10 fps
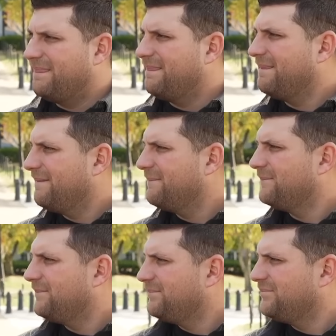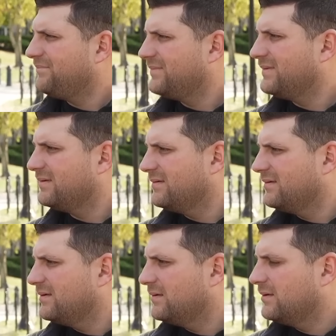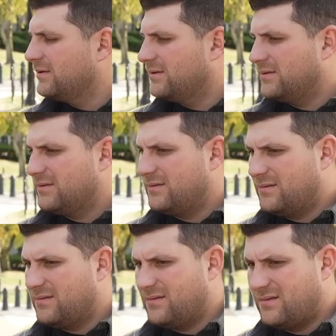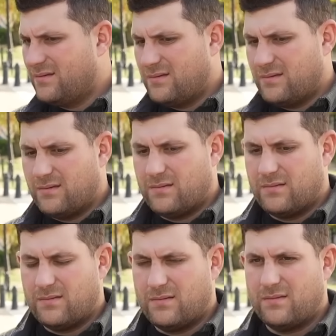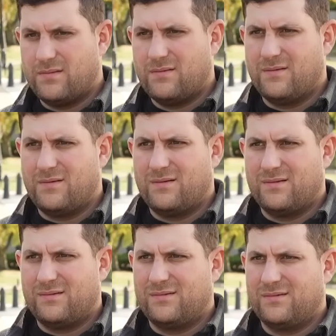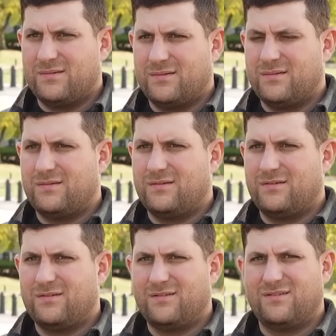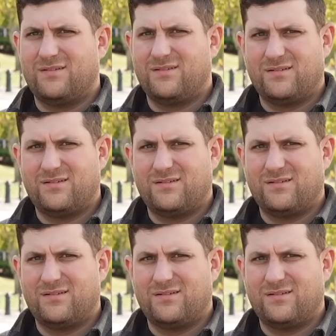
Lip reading: (silent)